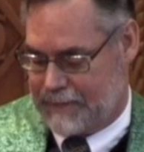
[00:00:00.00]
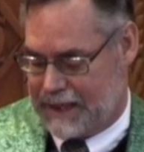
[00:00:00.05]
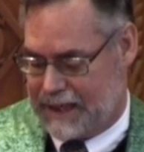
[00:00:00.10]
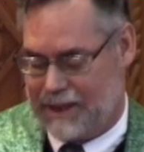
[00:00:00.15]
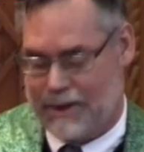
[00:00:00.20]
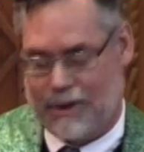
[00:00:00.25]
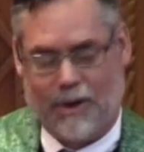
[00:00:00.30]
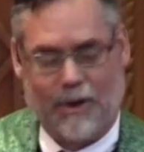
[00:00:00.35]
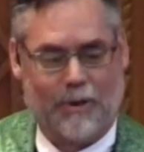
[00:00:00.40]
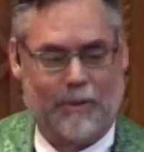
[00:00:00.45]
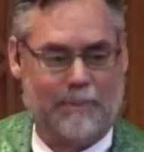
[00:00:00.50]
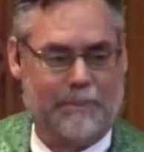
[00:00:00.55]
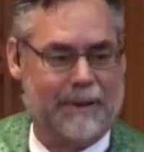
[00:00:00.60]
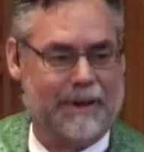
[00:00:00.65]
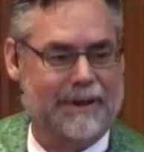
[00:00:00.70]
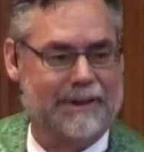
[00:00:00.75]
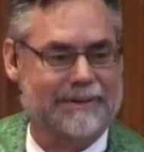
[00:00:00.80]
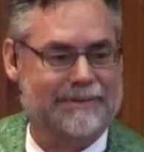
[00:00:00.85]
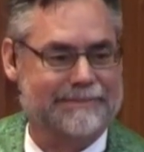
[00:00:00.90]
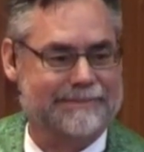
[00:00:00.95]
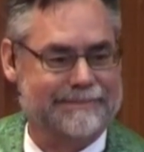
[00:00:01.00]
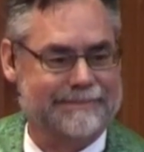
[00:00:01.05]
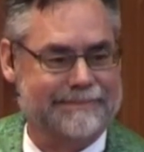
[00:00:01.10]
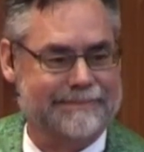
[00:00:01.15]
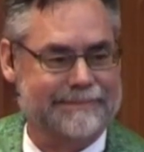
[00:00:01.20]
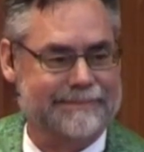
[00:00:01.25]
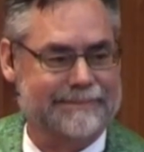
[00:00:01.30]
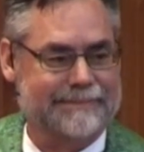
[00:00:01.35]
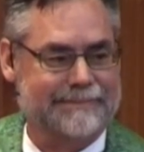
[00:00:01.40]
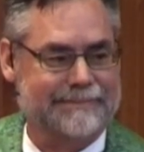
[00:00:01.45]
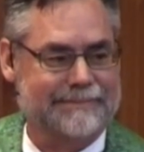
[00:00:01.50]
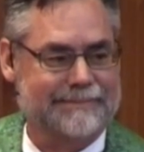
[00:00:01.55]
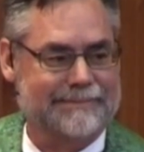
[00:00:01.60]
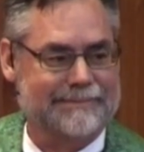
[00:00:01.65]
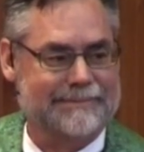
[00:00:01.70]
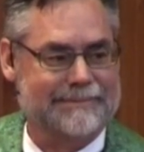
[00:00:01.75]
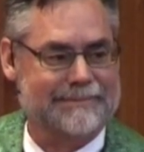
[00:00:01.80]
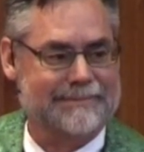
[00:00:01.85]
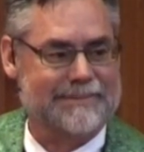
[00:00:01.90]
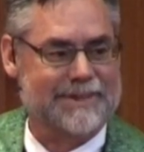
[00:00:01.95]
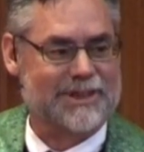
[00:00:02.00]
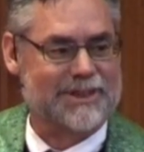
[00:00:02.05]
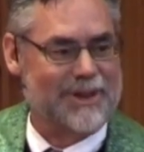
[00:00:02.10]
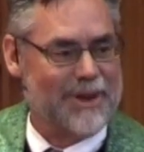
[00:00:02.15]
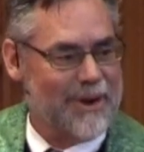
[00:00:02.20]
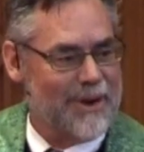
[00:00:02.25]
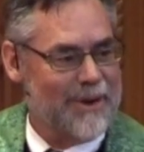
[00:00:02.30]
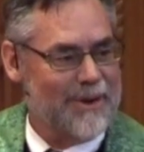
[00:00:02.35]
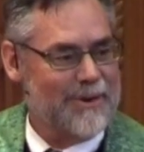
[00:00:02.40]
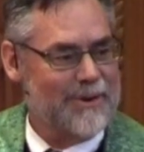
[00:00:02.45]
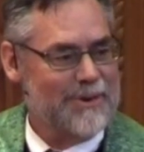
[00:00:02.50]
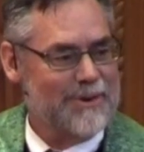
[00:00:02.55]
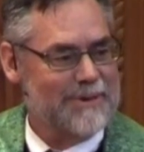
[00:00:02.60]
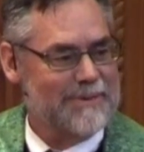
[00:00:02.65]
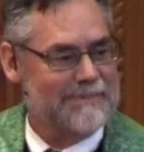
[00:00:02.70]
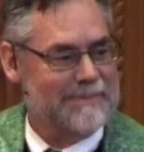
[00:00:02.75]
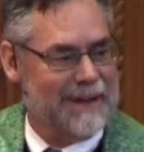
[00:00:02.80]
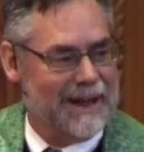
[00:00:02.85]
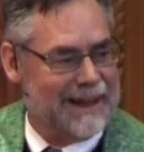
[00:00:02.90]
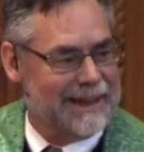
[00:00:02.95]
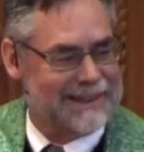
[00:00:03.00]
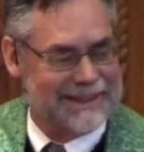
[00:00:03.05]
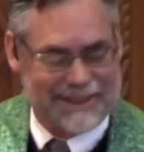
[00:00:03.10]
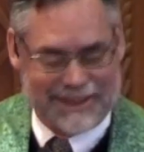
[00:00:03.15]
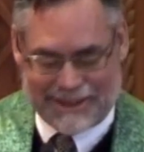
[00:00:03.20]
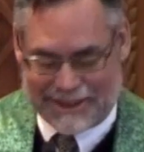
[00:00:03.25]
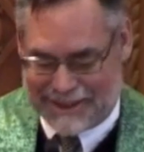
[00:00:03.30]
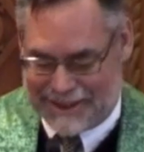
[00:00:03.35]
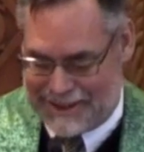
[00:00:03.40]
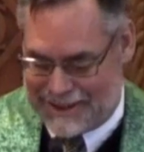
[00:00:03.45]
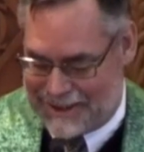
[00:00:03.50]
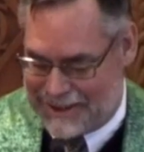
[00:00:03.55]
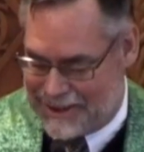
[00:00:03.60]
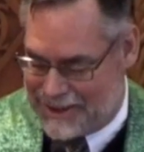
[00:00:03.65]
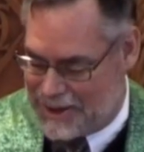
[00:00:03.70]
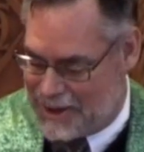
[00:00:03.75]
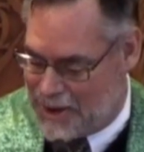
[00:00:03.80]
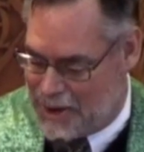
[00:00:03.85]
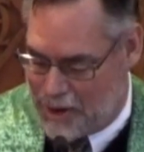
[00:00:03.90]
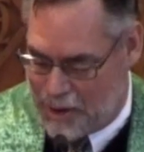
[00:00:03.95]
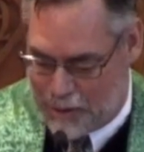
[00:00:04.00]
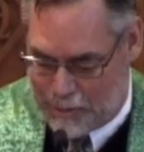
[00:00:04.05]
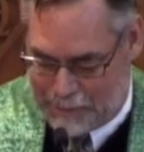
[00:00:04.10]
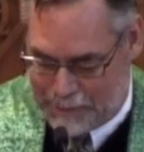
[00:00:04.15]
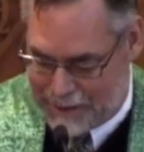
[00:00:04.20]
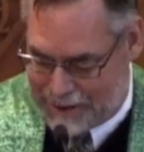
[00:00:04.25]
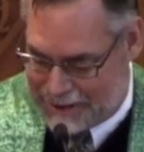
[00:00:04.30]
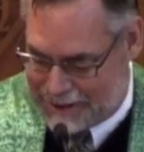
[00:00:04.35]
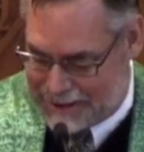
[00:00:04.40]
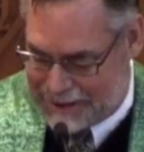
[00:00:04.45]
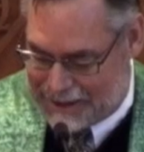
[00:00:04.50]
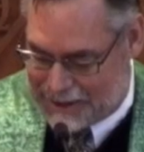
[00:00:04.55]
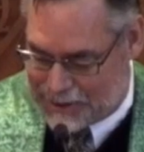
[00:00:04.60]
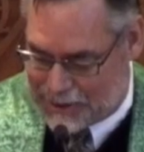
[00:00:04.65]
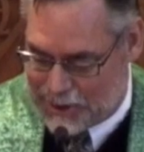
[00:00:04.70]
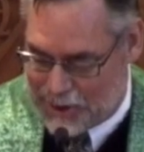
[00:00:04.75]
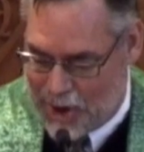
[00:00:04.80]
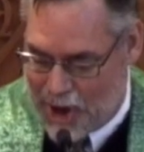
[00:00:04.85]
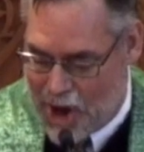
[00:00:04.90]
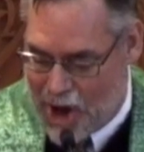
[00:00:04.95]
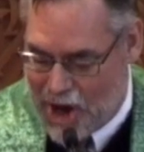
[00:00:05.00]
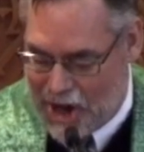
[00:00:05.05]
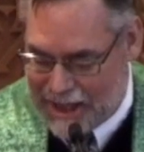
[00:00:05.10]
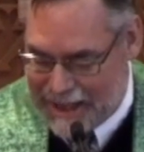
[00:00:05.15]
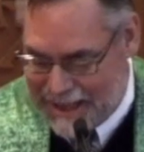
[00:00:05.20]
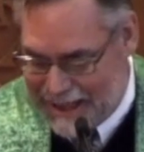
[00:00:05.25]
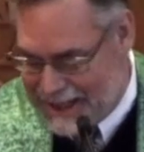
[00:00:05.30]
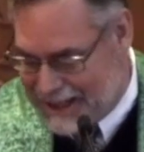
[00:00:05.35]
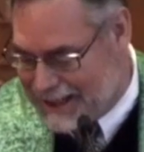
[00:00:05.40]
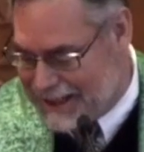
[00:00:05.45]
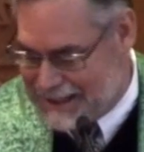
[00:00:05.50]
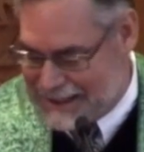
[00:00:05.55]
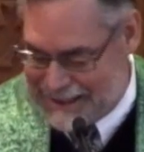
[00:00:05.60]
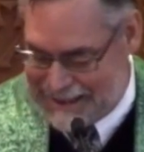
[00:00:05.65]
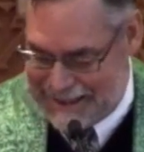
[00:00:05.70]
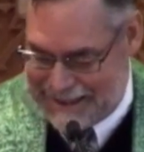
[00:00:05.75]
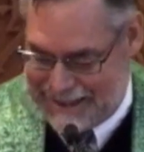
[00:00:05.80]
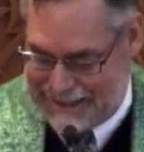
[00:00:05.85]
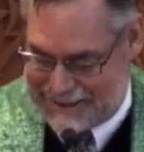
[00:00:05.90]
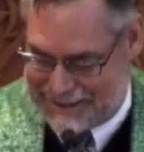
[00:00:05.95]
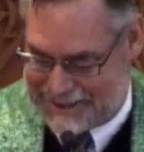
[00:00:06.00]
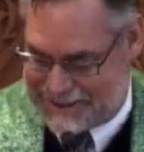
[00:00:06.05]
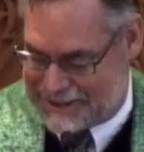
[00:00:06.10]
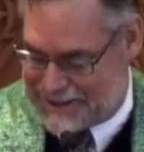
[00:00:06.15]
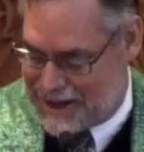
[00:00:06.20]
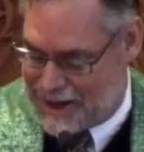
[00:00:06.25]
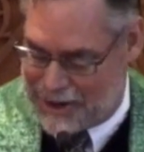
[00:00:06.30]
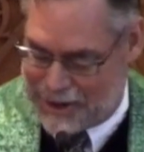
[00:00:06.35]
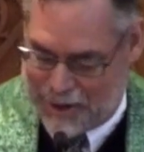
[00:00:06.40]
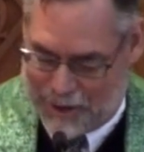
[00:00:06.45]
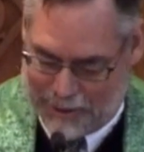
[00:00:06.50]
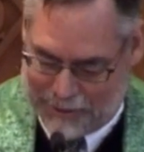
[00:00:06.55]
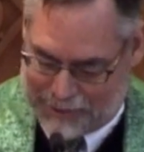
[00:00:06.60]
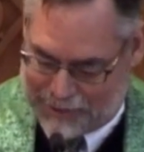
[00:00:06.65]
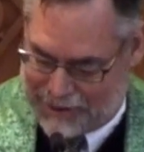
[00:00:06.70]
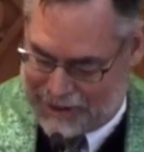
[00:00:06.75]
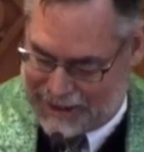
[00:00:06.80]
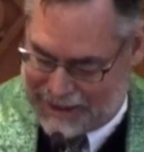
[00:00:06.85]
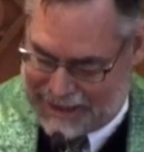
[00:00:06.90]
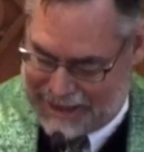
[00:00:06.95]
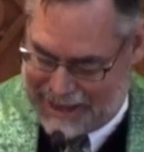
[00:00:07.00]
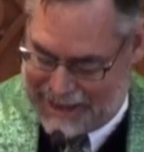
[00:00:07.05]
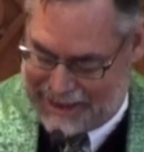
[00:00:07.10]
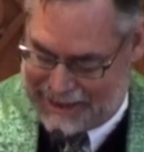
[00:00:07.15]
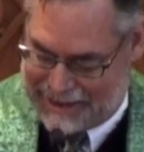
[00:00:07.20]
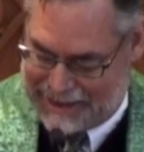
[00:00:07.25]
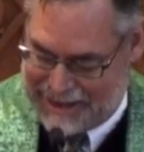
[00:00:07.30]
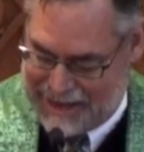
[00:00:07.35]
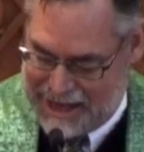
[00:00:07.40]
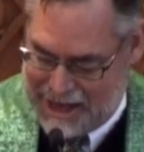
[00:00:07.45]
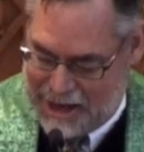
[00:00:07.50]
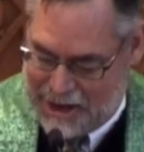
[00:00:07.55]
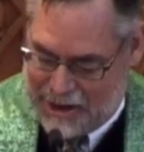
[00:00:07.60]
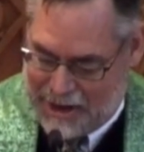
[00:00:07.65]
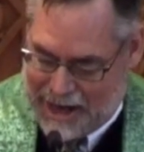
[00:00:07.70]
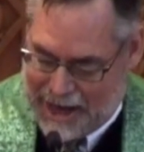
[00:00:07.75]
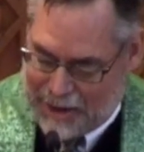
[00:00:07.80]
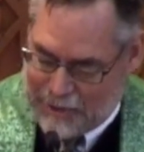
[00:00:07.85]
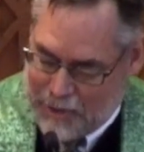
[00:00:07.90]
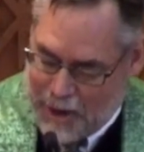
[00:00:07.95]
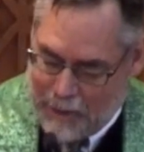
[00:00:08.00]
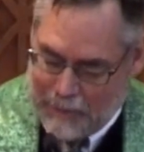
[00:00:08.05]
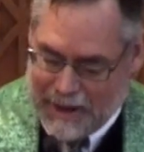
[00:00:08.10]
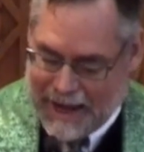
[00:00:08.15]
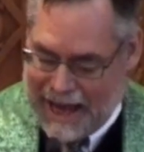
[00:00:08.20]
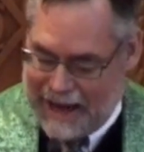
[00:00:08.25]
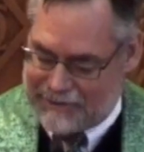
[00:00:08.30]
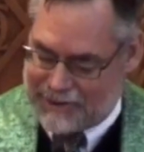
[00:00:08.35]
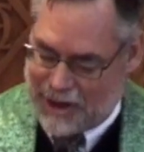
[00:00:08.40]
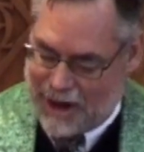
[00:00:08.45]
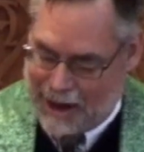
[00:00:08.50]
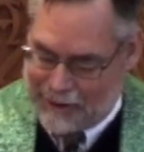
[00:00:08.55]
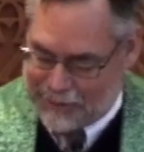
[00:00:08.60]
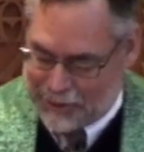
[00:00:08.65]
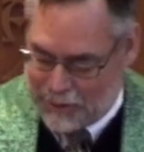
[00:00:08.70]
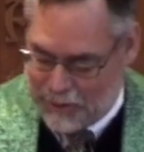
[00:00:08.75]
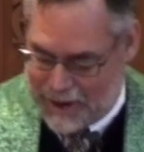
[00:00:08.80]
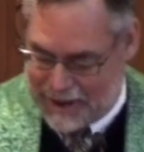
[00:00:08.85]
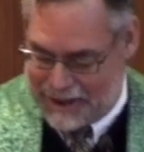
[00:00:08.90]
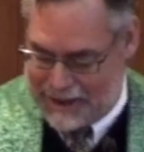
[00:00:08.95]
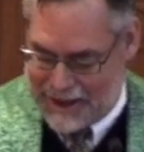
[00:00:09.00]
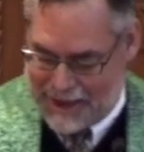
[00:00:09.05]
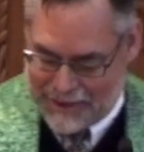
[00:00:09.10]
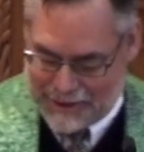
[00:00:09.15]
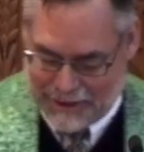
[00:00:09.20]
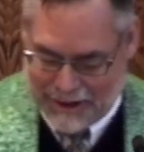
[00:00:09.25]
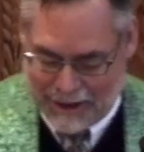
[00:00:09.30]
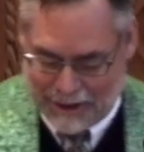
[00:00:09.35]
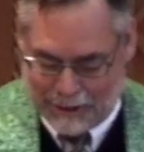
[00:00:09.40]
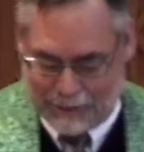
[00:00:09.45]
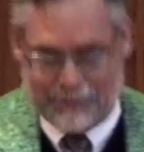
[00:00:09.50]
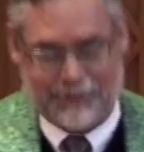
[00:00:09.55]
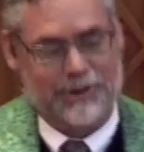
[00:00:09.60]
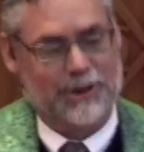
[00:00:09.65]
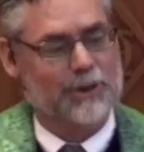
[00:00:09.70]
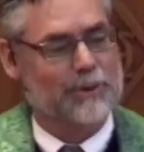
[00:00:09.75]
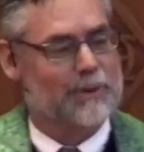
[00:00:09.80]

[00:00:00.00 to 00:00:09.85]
And hope. So much hope. Longing to start over again. And what we have to offer one another are a few